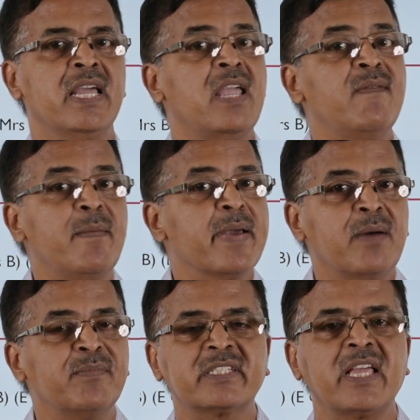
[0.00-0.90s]
he will
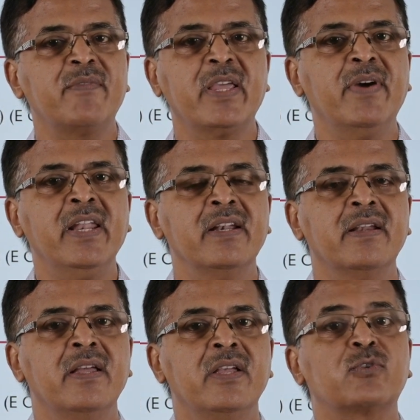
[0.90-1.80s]
become the survivor.
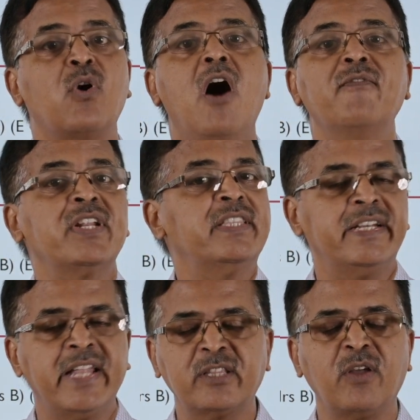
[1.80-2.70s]
So after the
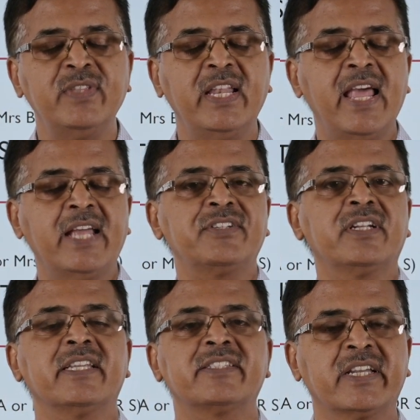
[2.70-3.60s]
death of the latter,
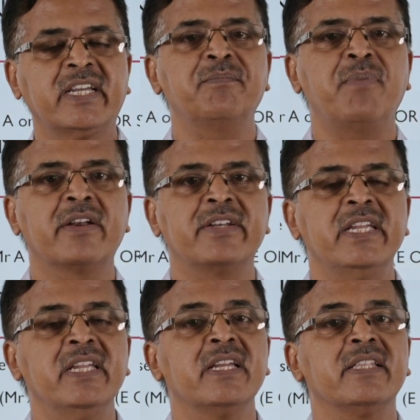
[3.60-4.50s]
the second party,